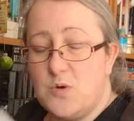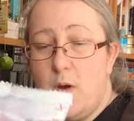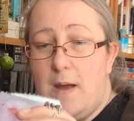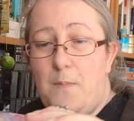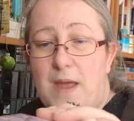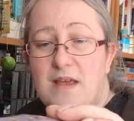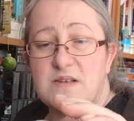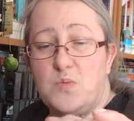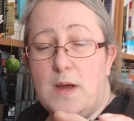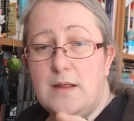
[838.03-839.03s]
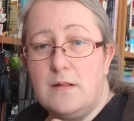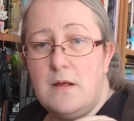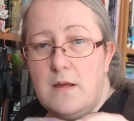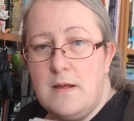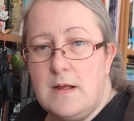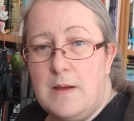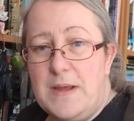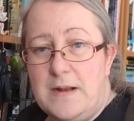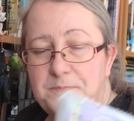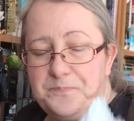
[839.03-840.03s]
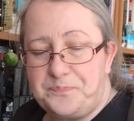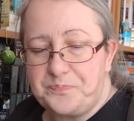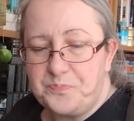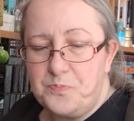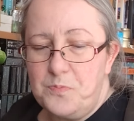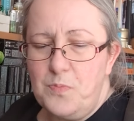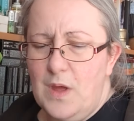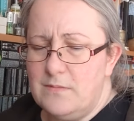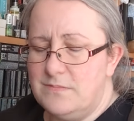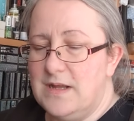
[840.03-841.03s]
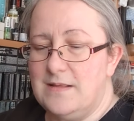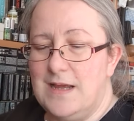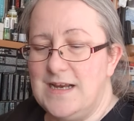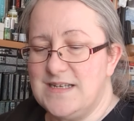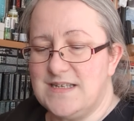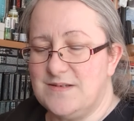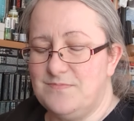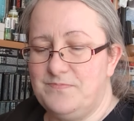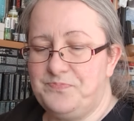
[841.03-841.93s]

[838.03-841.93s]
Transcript: quite big as well. I mean, it's